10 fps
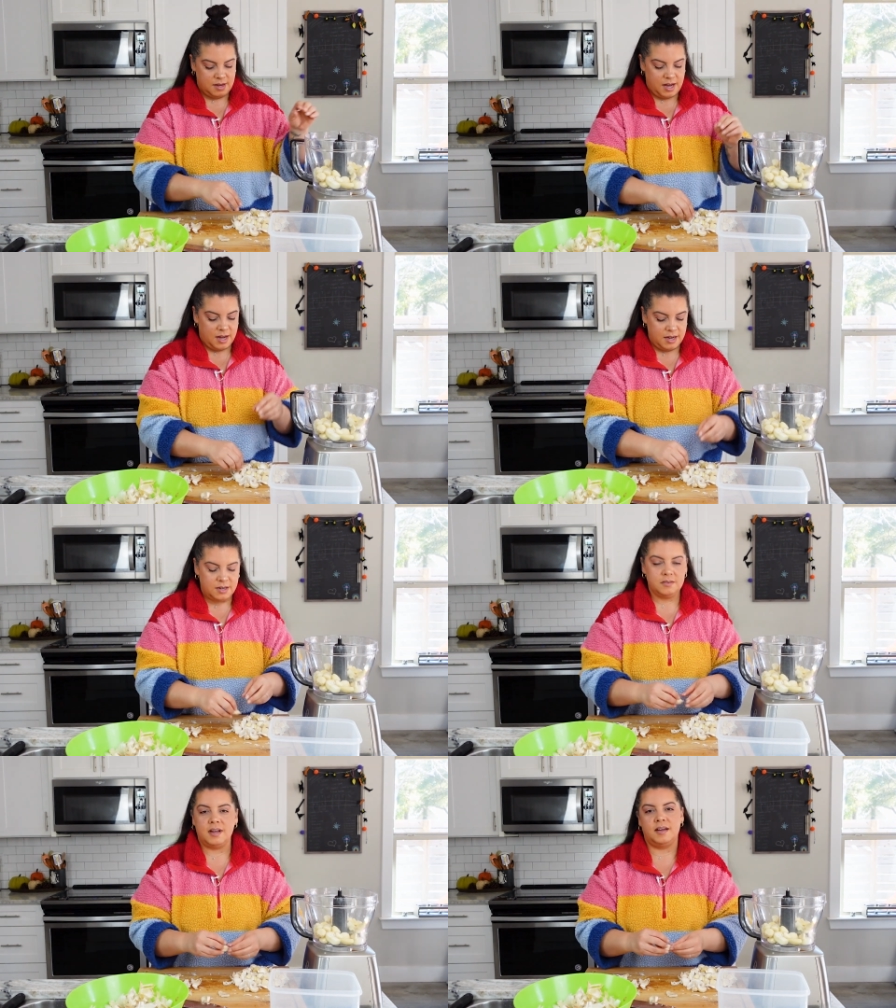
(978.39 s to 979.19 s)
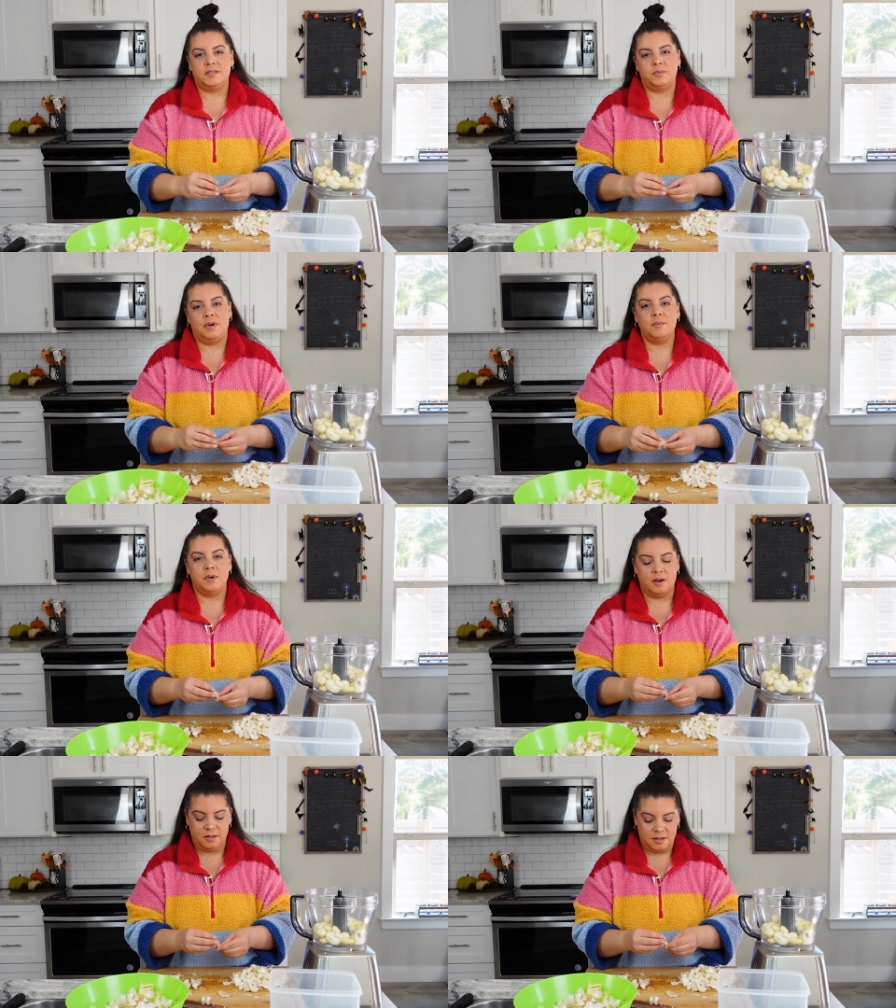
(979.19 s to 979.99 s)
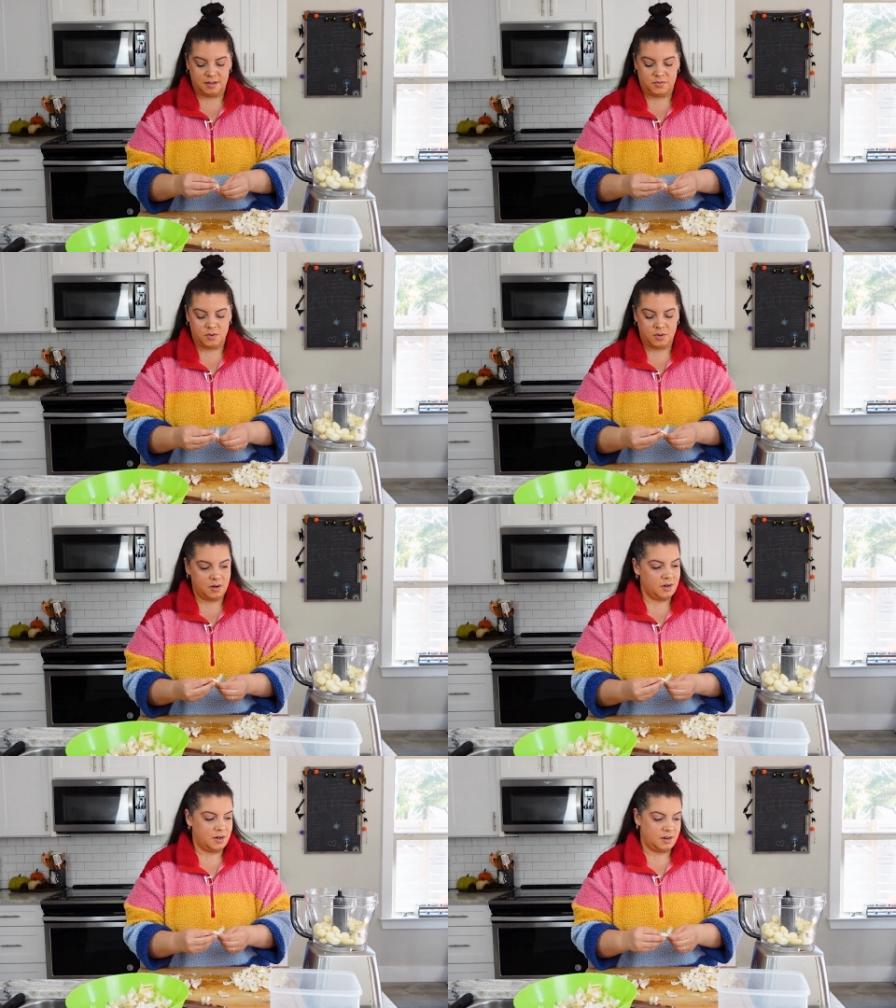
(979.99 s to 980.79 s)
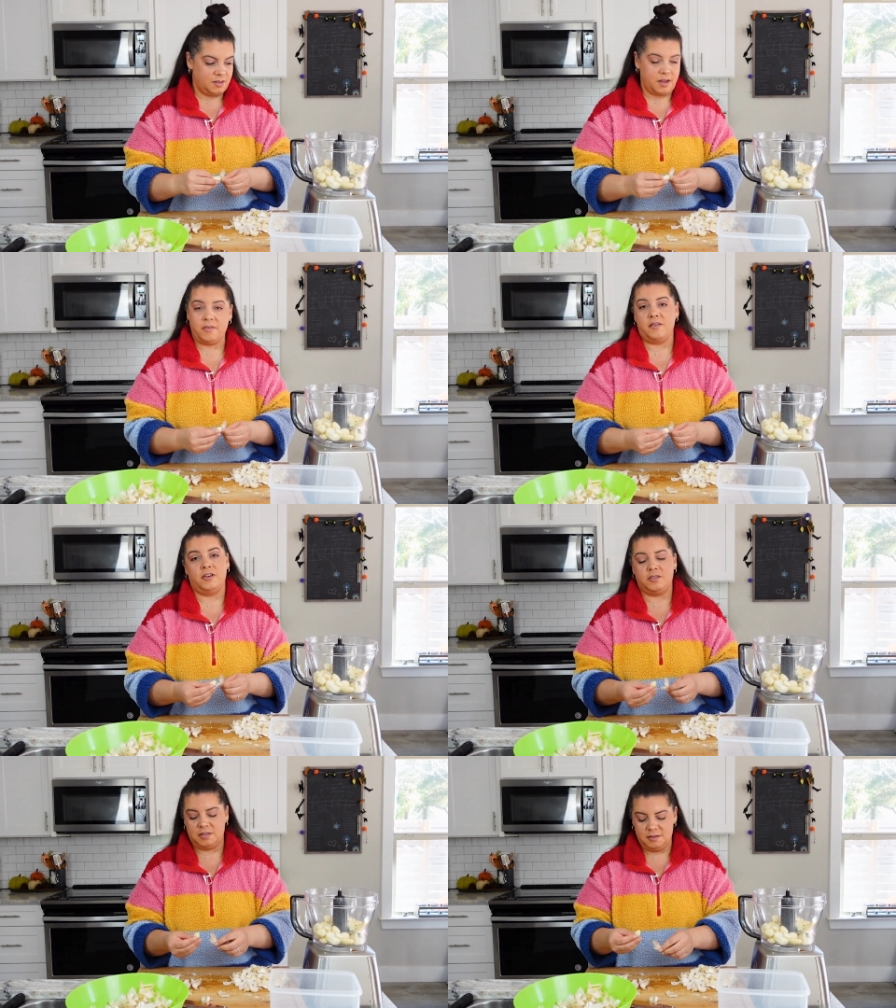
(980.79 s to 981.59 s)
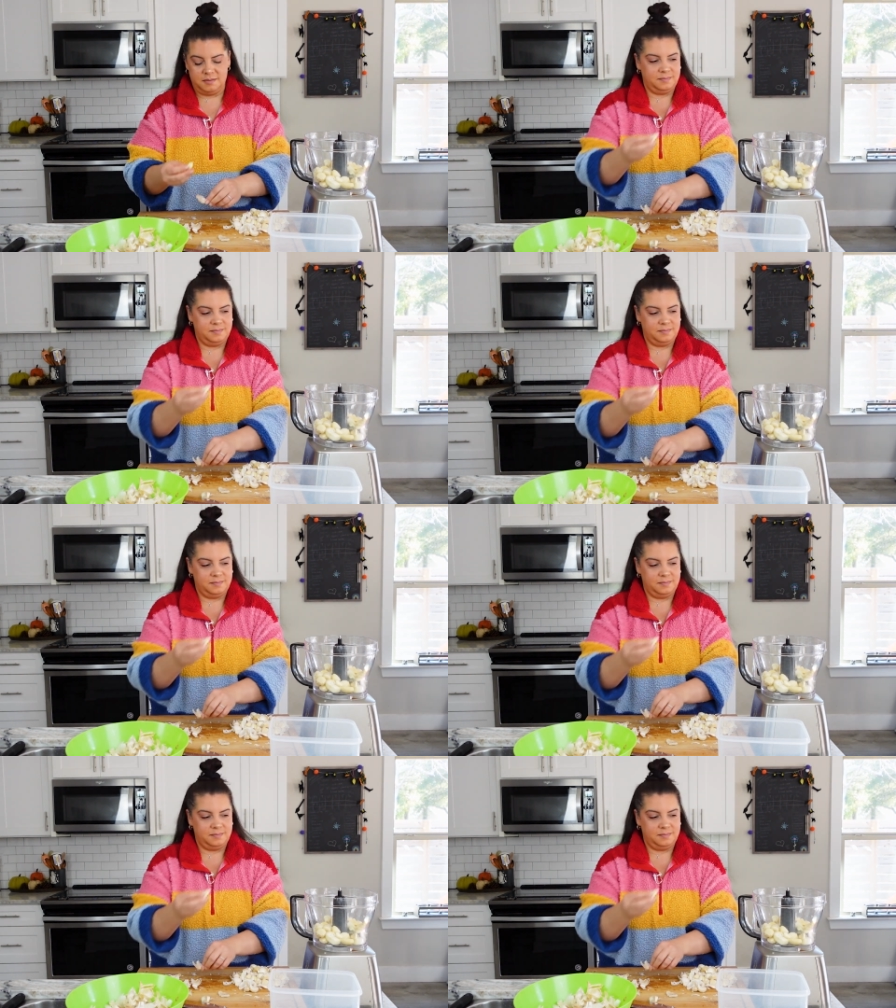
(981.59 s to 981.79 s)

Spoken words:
I don't have to prep garlic for like 5 years.